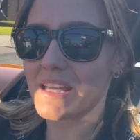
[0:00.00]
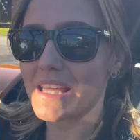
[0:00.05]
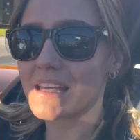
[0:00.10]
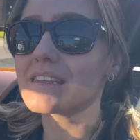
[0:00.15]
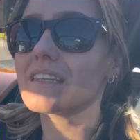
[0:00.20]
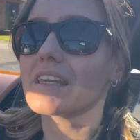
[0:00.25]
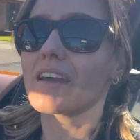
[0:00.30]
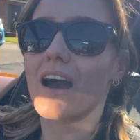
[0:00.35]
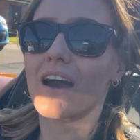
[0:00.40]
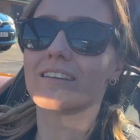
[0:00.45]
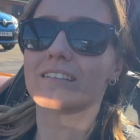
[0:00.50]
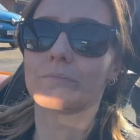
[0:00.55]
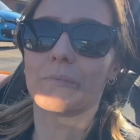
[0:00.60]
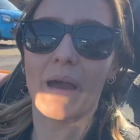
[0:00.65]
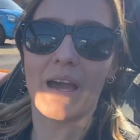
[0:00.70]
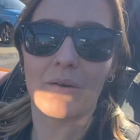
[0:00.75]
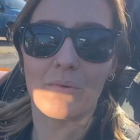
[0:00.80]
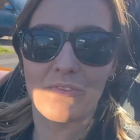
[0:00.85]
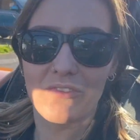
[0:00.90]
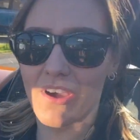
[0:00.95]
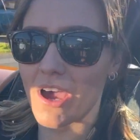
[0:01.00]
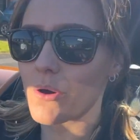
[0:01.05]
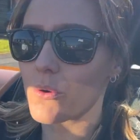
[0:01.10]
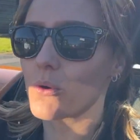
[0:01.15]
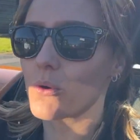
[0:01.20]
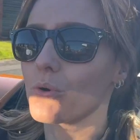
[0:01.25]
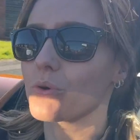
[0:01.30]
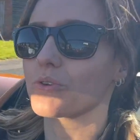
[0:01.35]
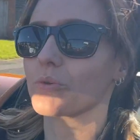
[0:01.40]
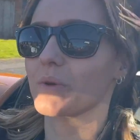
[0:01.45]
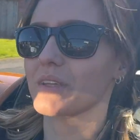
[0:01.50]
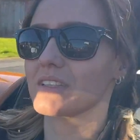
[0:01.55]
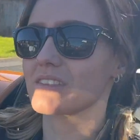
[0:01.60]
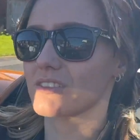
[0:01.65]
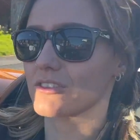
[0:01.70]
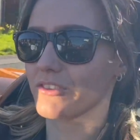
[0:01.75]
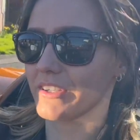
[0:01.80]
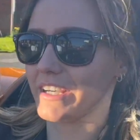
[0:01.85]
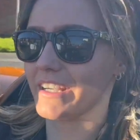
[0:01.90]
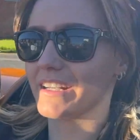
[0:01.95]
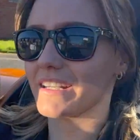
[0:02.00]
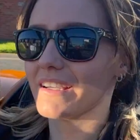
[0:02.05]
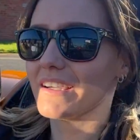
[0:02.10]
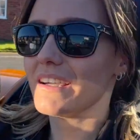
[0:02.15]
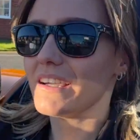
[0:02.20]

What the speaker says: in the R spec without the windscreen.